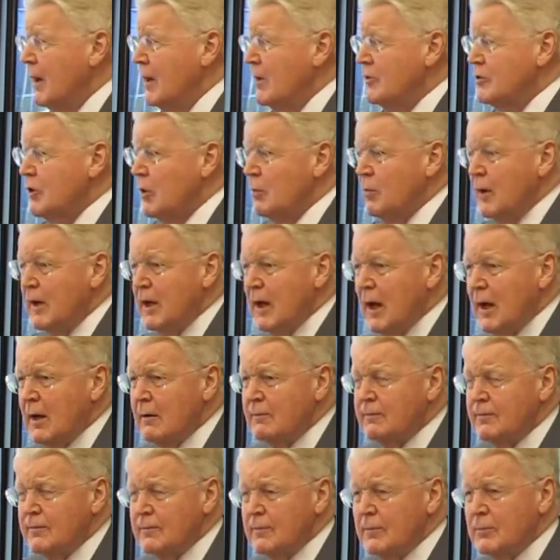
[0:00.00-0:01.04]
So we
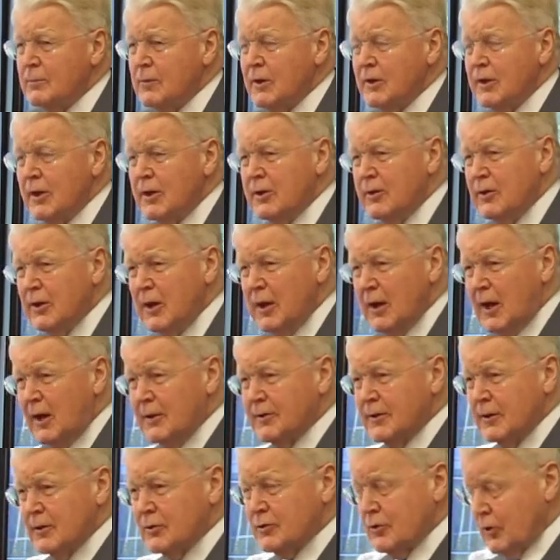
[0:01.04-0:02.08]
have, within the
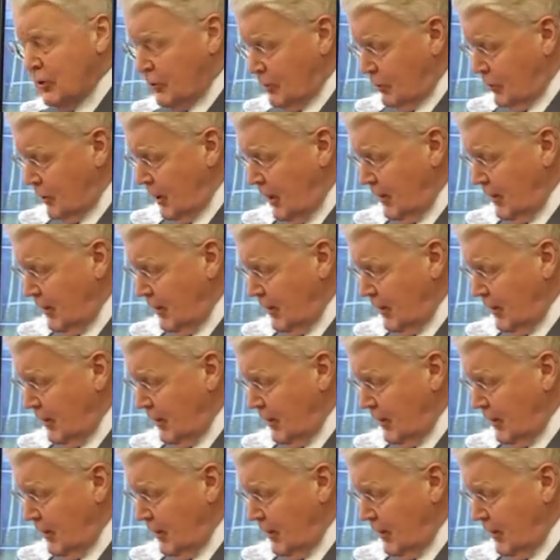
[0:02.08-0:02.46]
Arctic Circle,